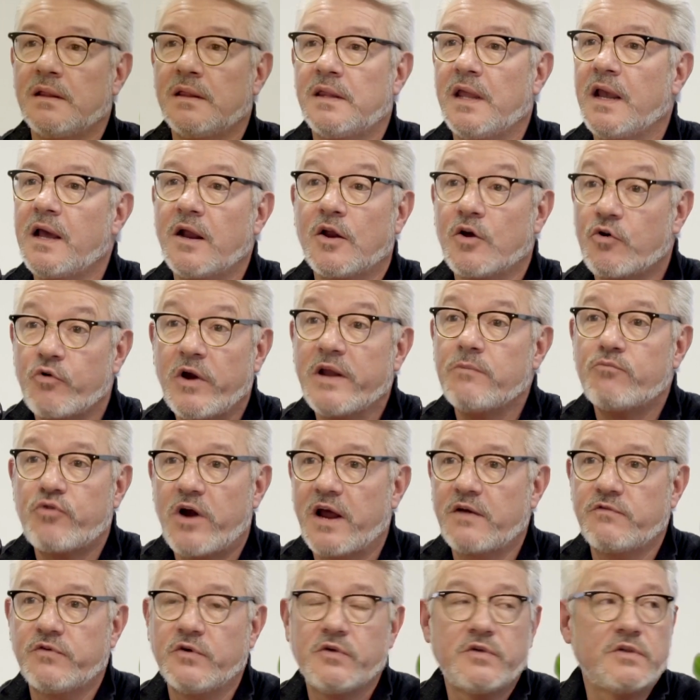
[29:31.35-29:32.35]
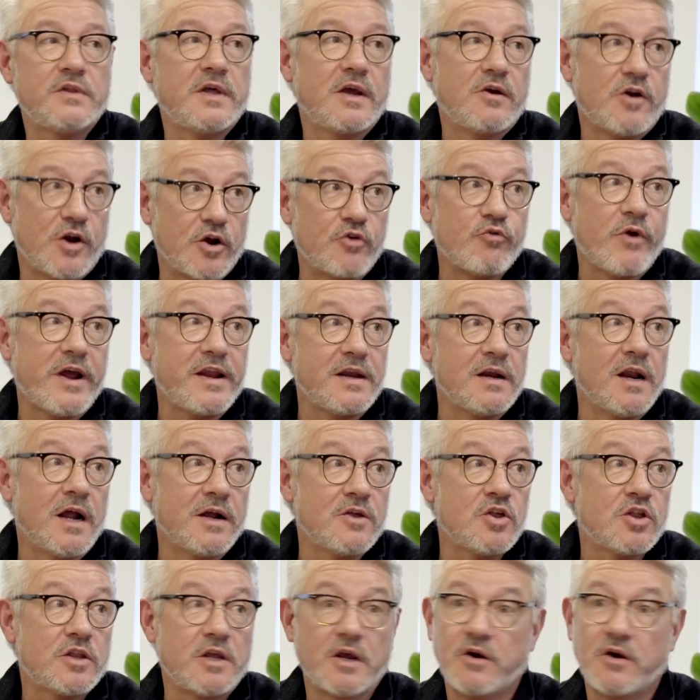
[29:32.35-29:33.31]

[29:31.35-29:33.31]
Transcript: They got a great breakfast, they got a great lunch,